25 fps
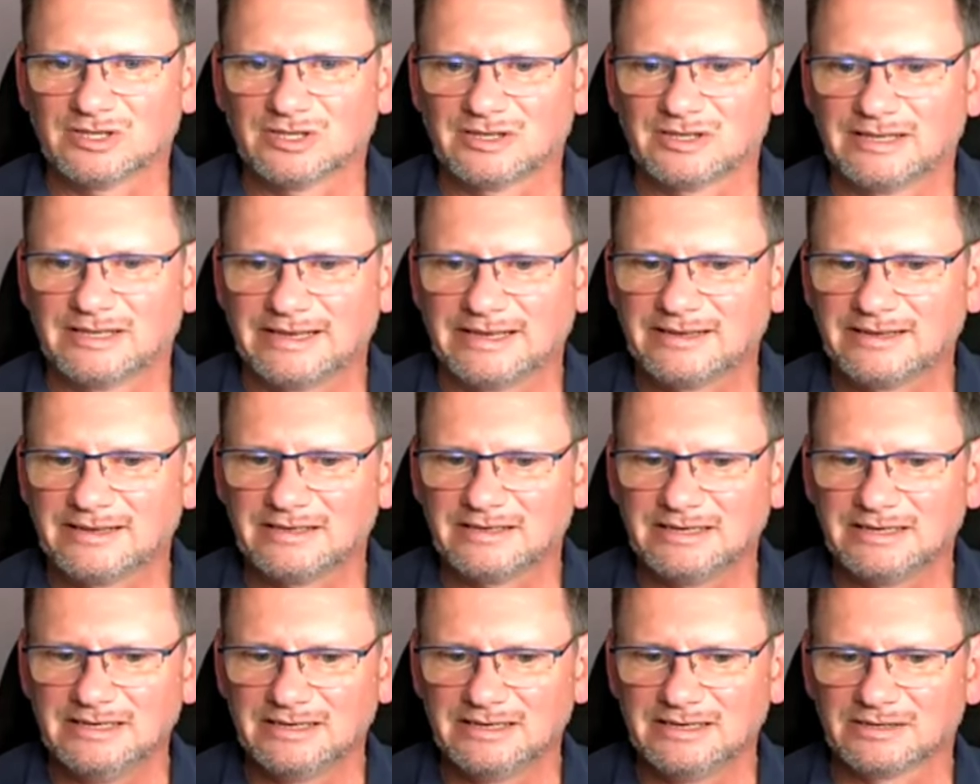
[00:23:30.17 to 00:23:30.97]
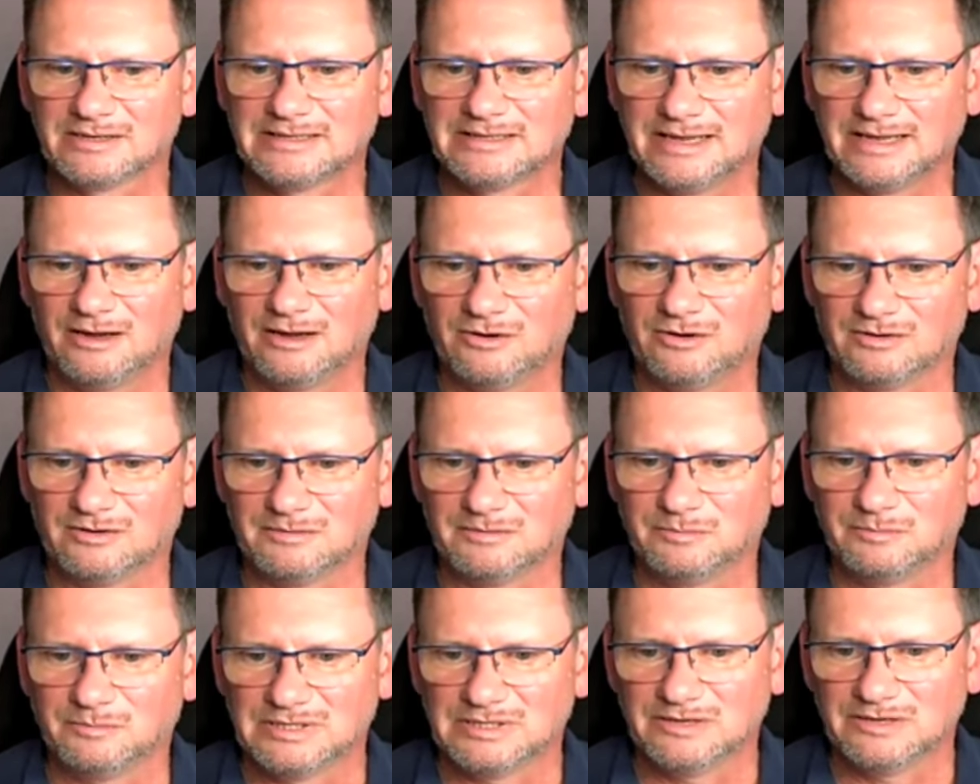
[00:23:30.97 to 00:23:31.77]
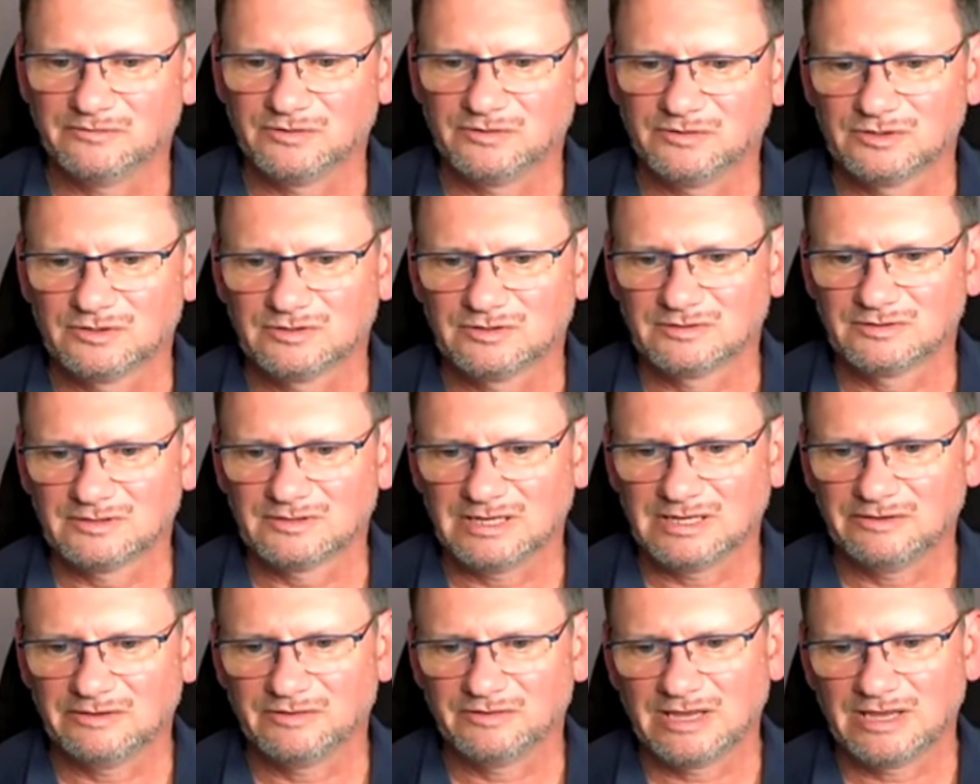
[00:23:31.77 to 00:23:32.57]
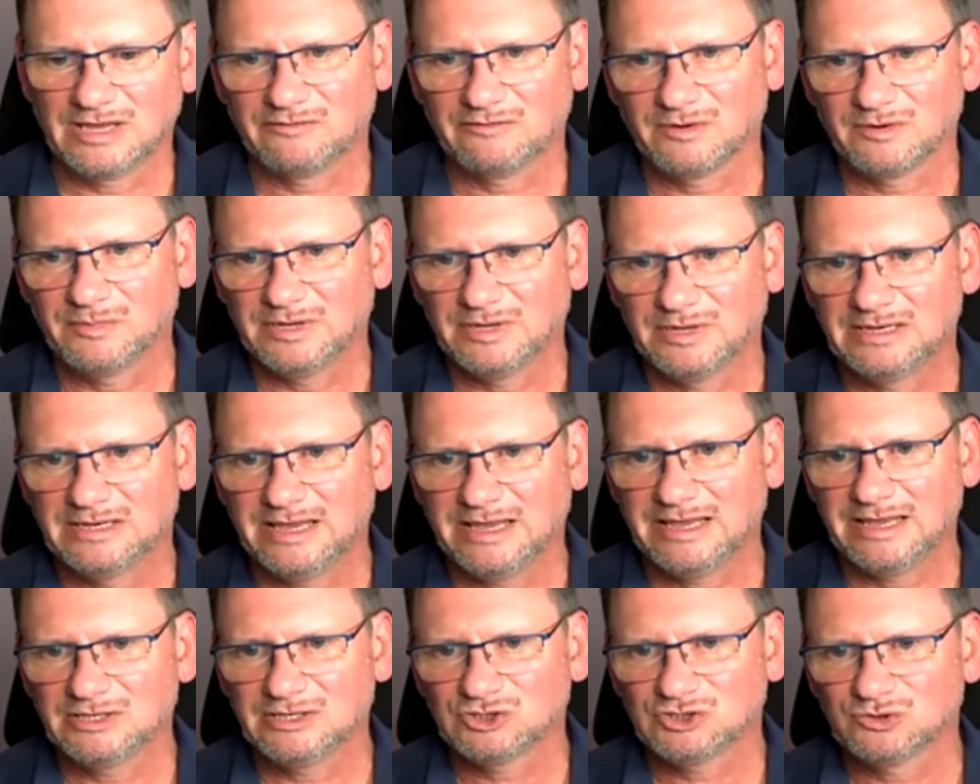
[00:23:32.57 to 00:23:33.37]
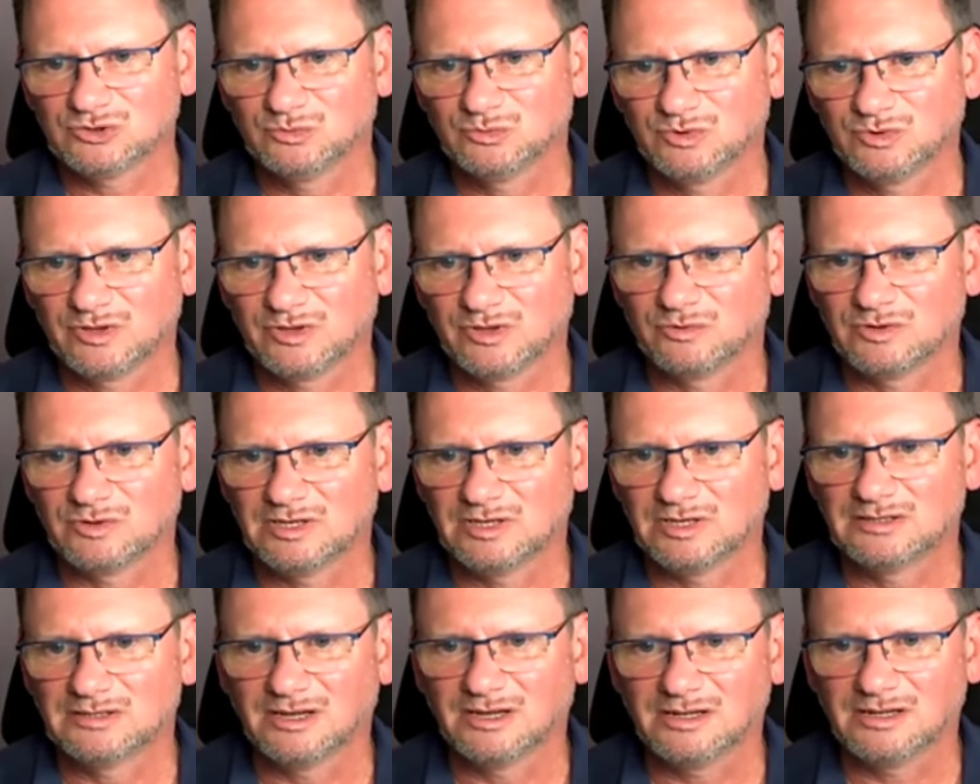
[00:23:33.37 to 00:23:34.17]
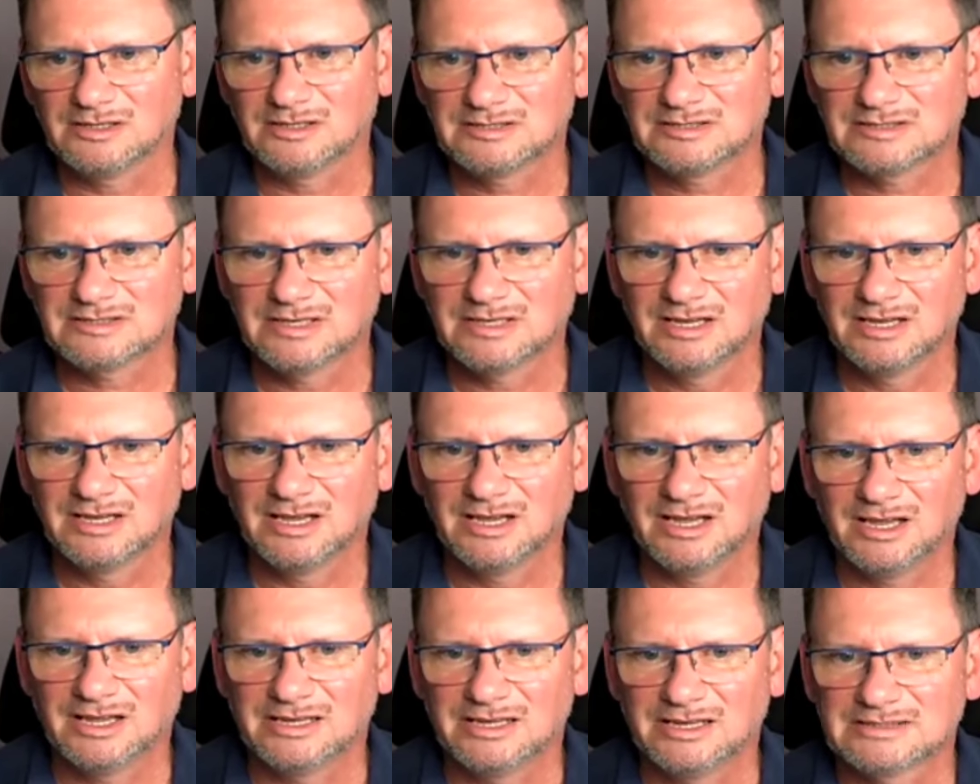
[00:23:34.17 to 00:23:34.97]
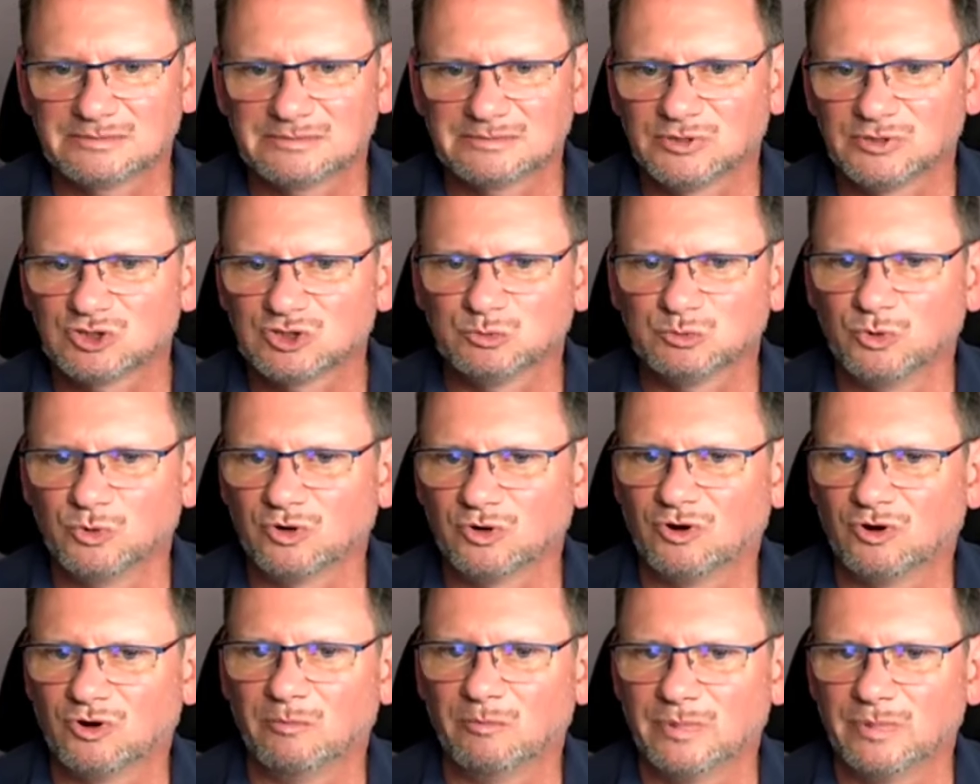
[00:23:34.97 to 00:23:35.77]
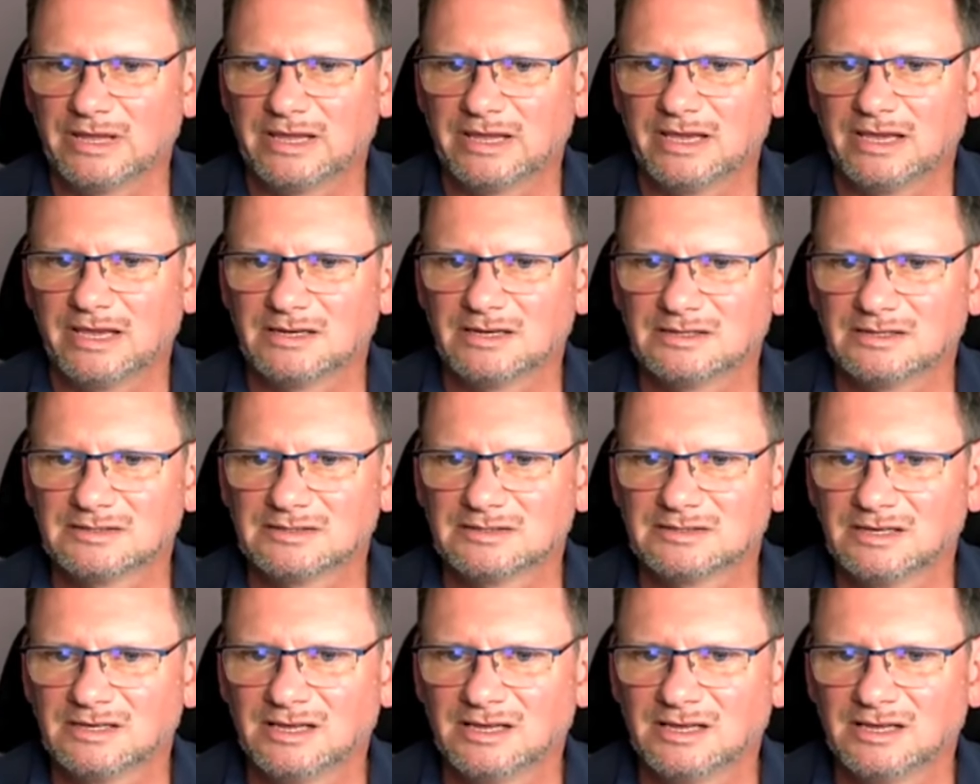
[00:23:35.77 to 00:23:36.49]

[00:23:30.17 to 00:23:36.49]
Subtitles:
They're in the here and now. But if you have a mediation with adults, it's much more complicated.